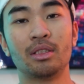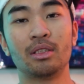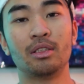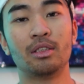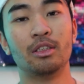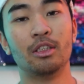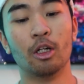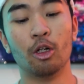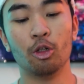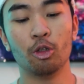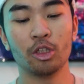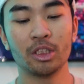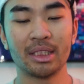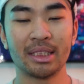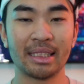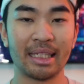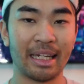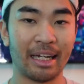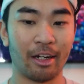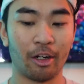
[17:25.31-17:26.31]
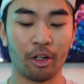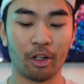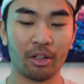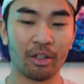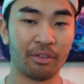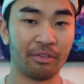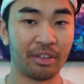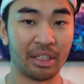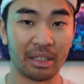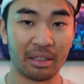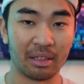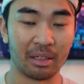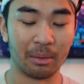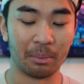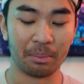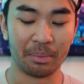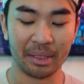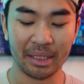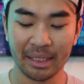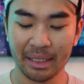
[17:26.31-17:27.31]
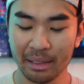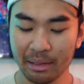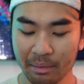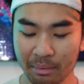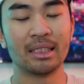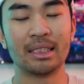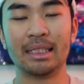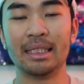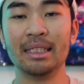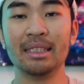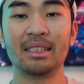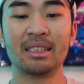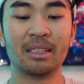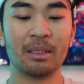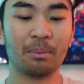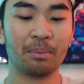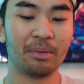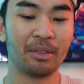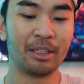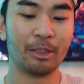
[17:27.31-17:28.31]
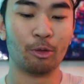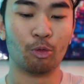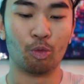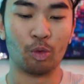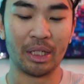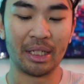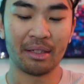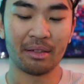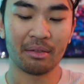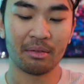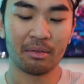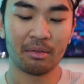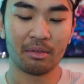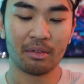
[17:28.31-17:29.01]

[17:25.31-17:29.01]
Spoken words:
so scared of the company. She simply went,